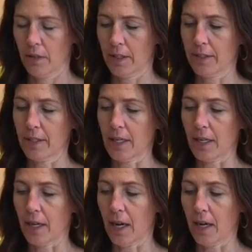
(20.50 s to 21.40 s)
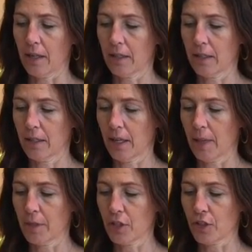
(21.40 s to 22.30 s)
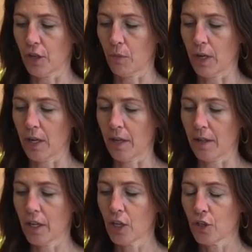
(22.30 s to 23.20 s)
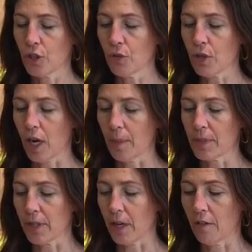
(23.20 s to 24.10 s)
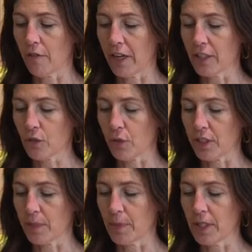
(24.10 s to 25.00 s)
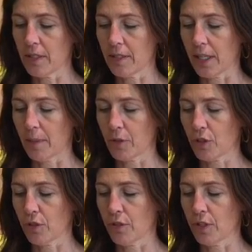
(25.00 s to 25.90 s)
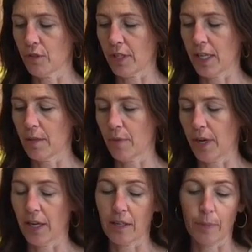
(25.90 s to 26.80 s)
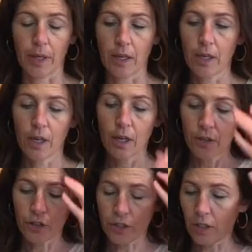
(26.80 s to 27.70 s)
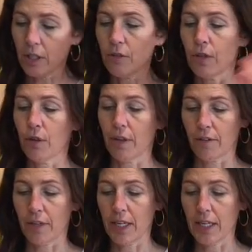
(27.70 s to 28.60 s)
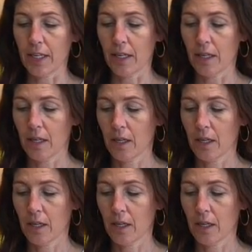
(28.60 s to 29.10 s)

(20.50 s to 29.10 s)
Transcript: let's see, I'm going to start with 2 cups of Rice Krispies, and I'm sure you can use any brand, but just to let you know that in